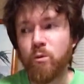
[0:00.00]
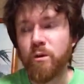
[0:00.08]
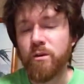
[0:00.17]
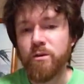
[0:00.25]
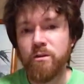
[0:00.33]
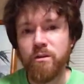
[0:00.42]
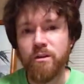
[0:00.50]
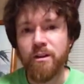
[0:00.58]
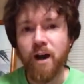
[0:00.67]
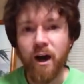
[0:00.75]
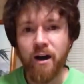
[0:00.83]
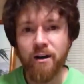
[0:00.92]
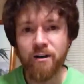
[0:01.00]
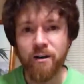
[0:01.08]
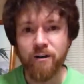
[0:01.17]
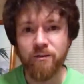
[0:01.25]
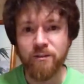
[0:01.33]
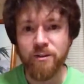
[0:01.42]
with the God
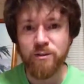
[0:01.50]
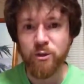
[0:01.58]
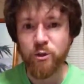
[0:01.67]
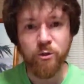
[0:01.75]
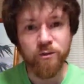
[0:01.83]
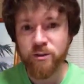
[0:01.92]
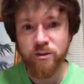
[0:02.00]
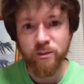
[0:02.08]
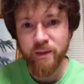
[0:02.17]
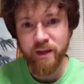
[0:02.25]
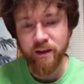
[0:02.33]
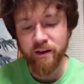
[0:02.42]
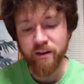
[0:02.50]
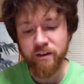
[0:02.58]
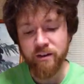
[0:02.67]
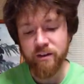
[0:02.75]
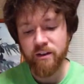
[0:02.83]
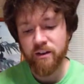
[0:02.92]
of this universe and
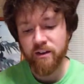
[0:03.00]
beyond,